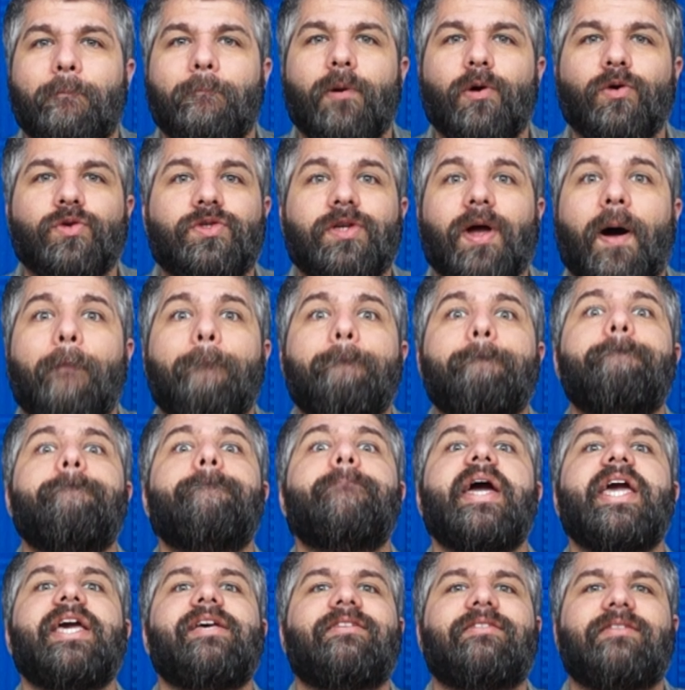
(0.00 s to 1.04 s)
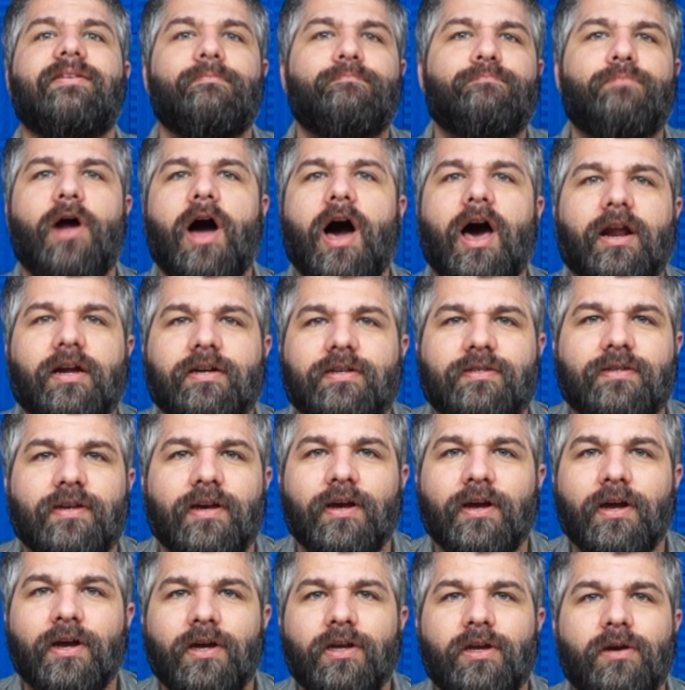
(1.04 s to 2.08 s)
most amazing products
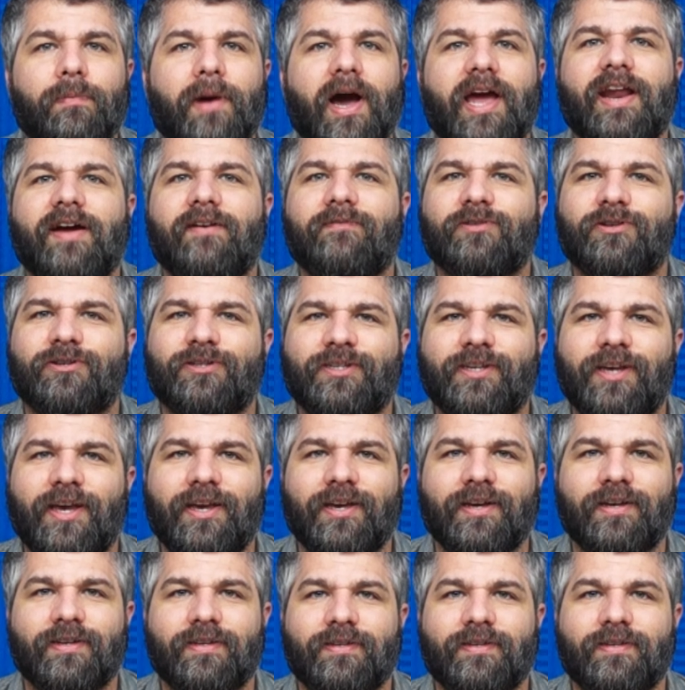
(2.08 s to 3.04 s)
you might ever see.